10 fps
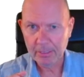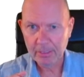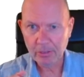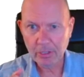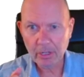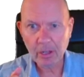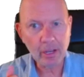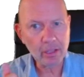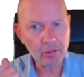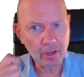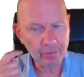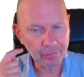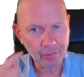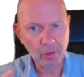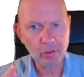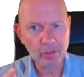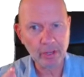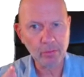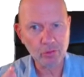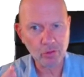So you need to hire the right folks to
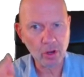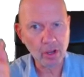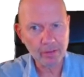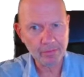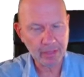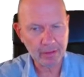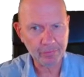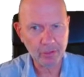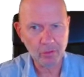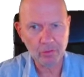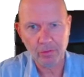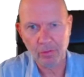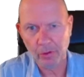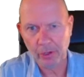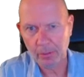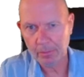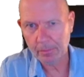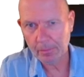help drive that future for you